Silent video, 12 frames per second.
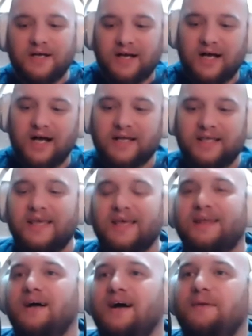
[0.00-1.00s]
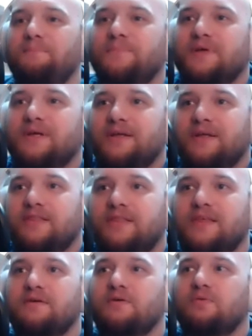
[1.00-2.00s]
again. Um,
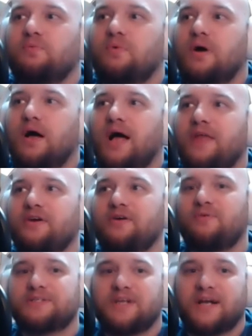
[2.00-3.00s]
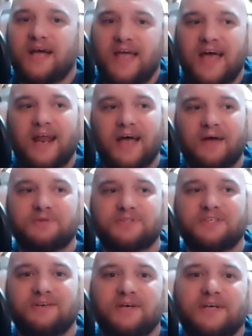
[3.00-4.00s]
the other question I had, I was
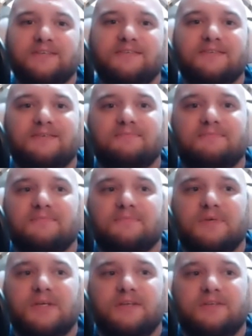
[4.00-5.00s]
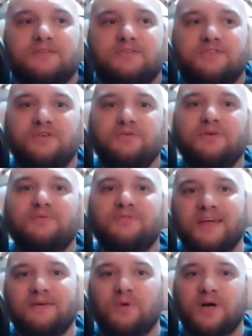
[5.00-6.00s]
curious. Do you
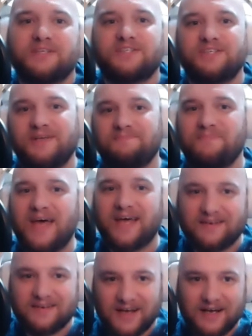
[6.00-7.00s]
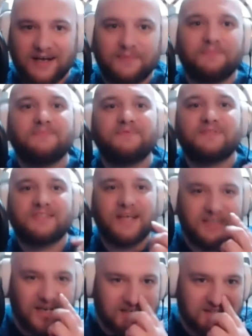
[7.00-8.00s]
think once she met uh,
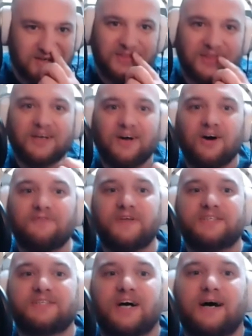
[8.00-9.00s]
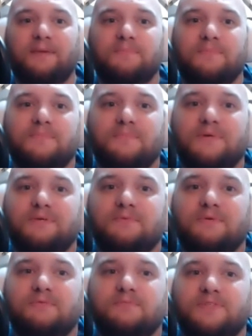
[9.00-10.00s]
said doctor in the coffee shop,
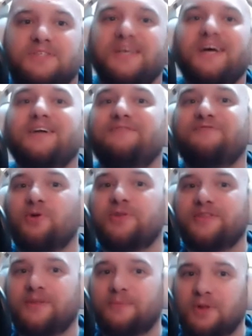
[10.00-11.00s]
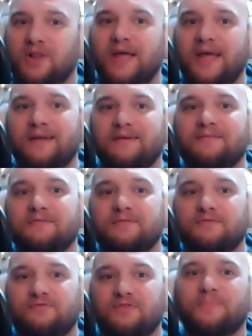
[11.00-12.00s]
she unfolded the plan
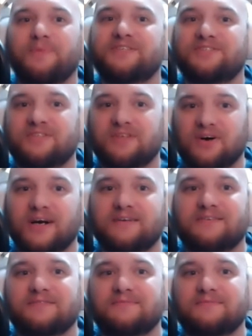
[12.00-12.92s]
from the start,